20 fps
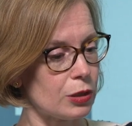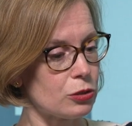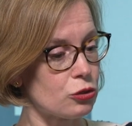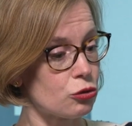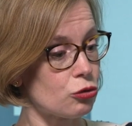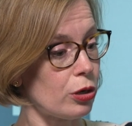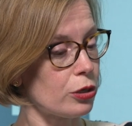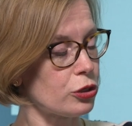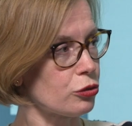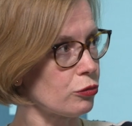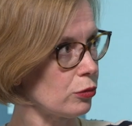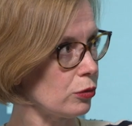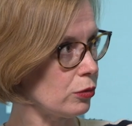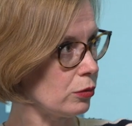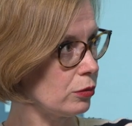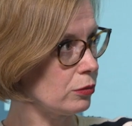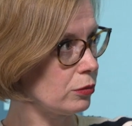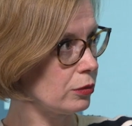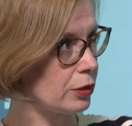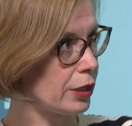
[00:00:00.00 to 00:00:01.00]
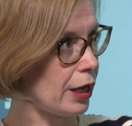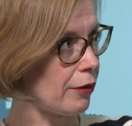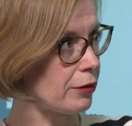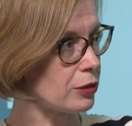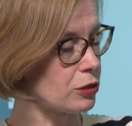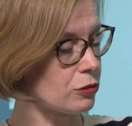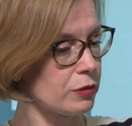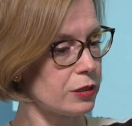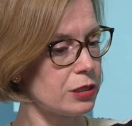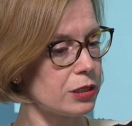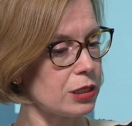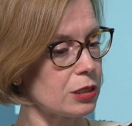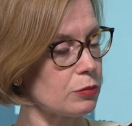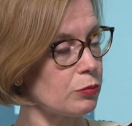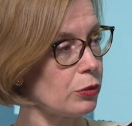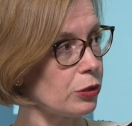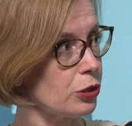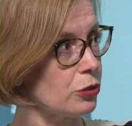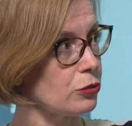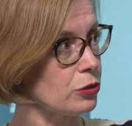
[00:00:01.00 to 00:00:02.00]
structural characteristics,
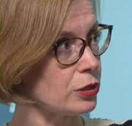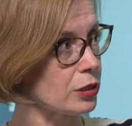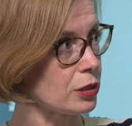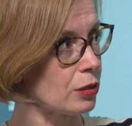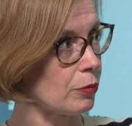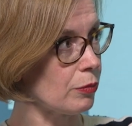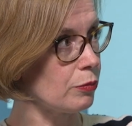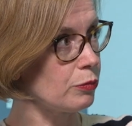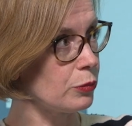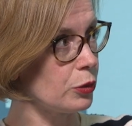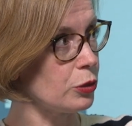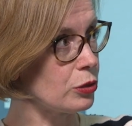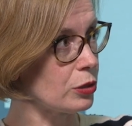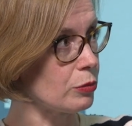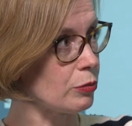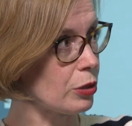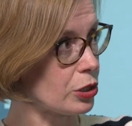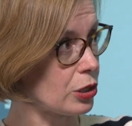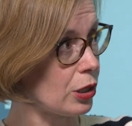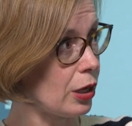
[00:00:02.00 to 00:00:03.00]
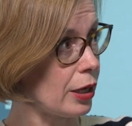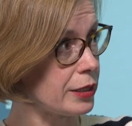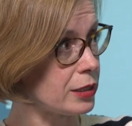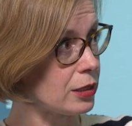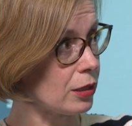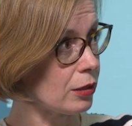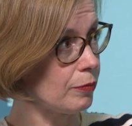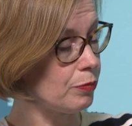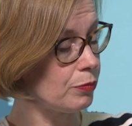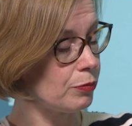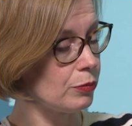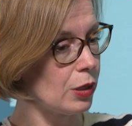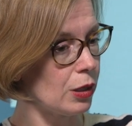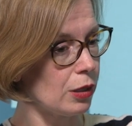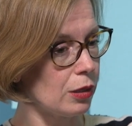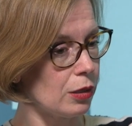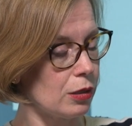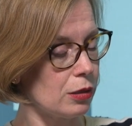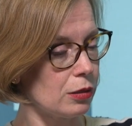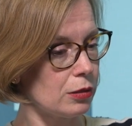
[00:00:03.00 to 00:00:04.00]
but using much lighter.
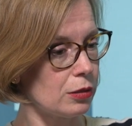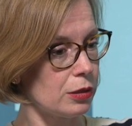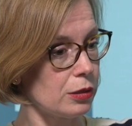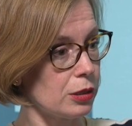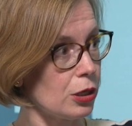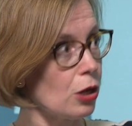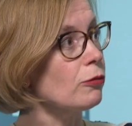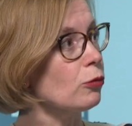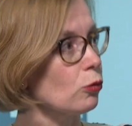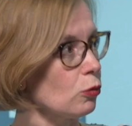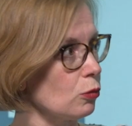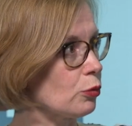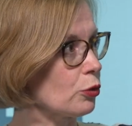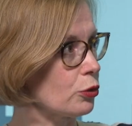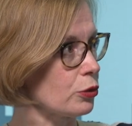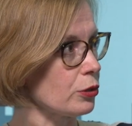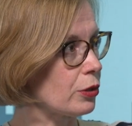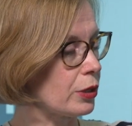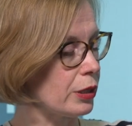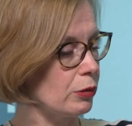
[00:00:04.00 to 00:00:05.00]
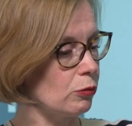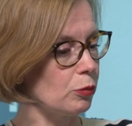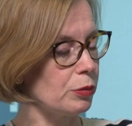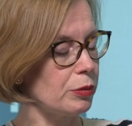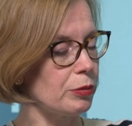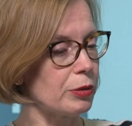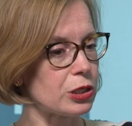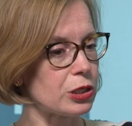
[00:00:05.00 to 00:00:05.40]
The overall thing will be